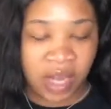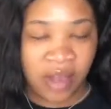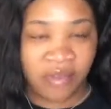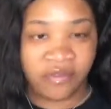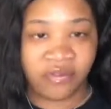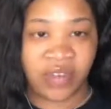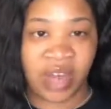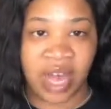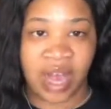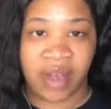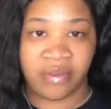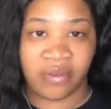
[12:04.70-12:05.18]

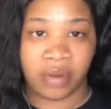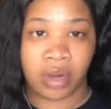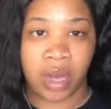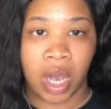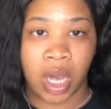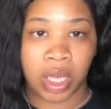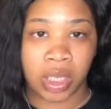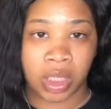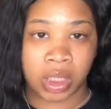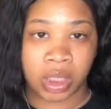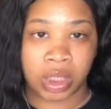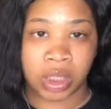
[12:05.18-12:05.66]
five
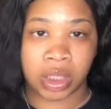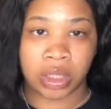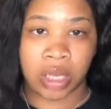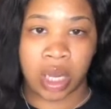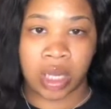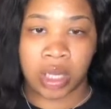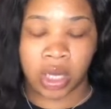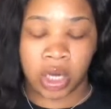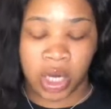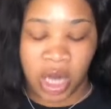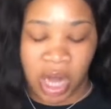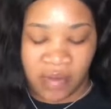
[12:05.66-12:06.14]
dollars.
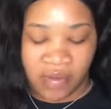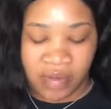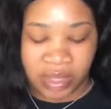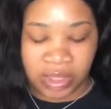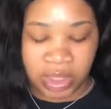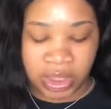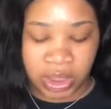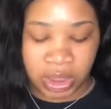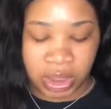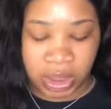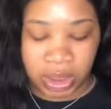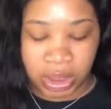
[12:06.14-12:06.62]
All I got
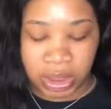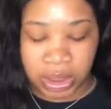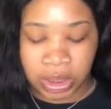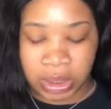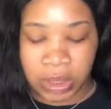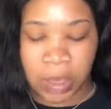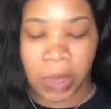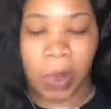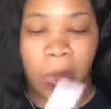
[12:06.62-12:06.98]
for tees.